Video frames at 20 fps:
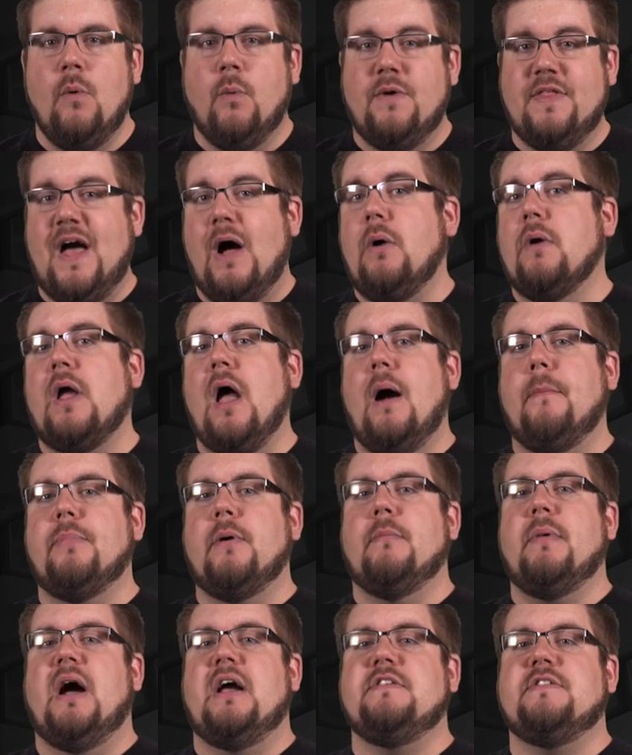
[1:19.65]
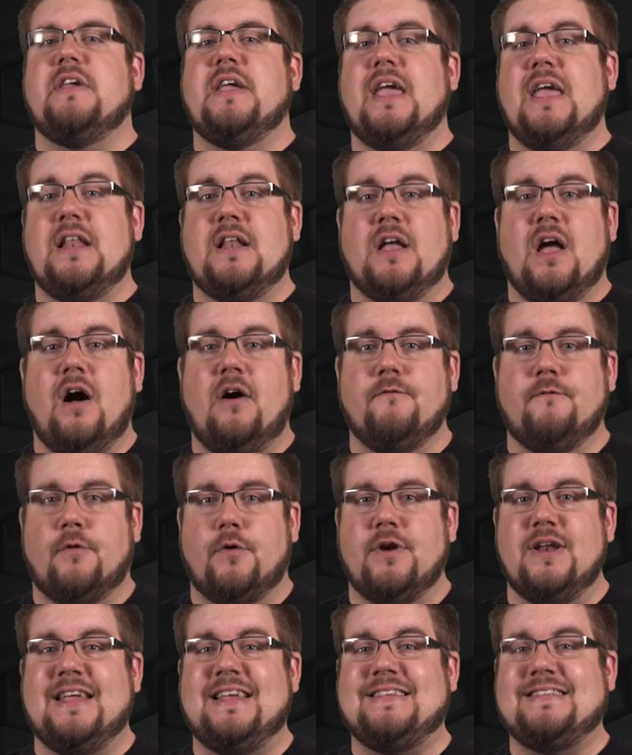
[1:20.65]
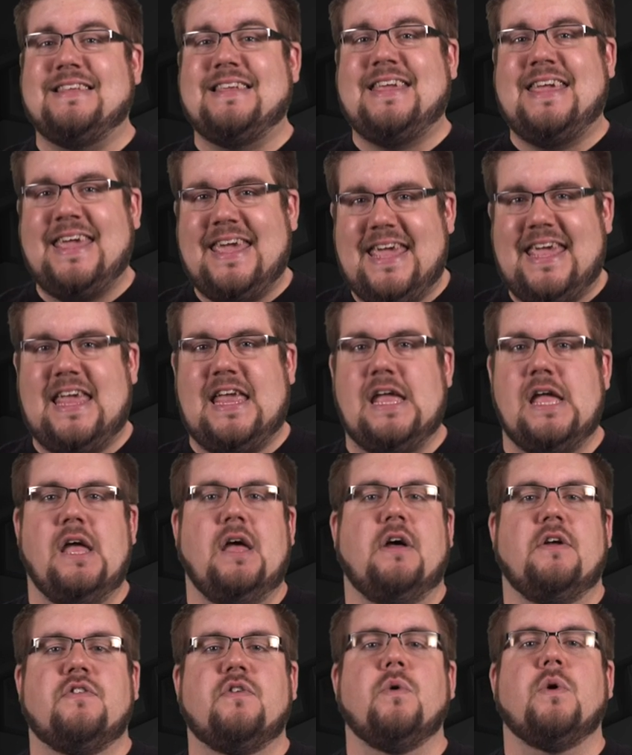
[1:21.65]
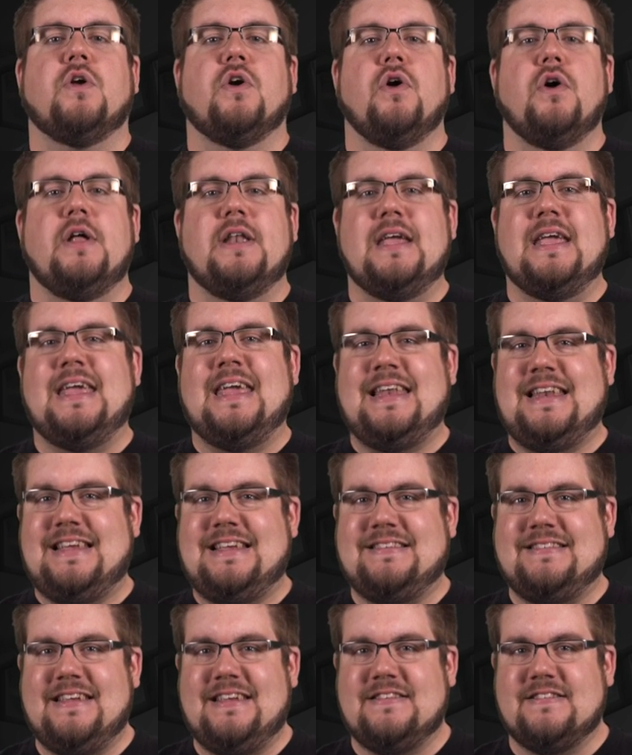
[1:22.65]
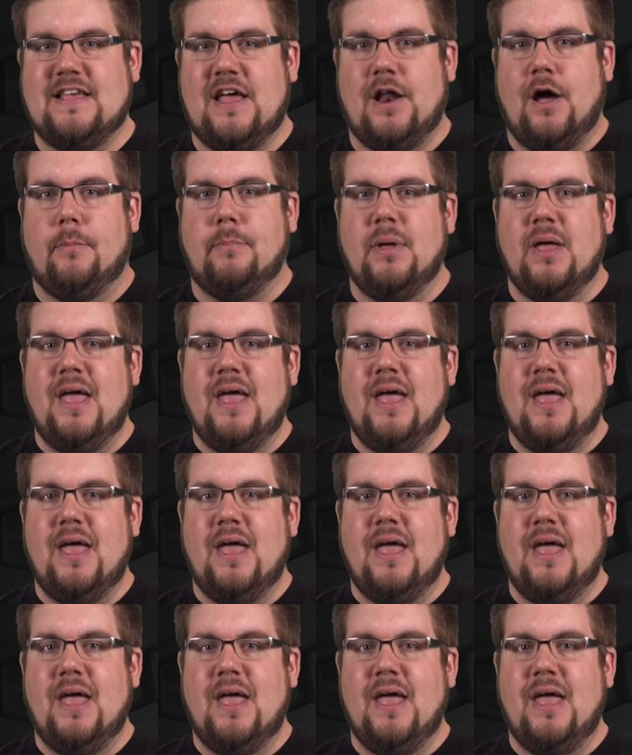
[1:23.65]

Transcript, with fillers: without compromising in comfort is key to a good EDC setup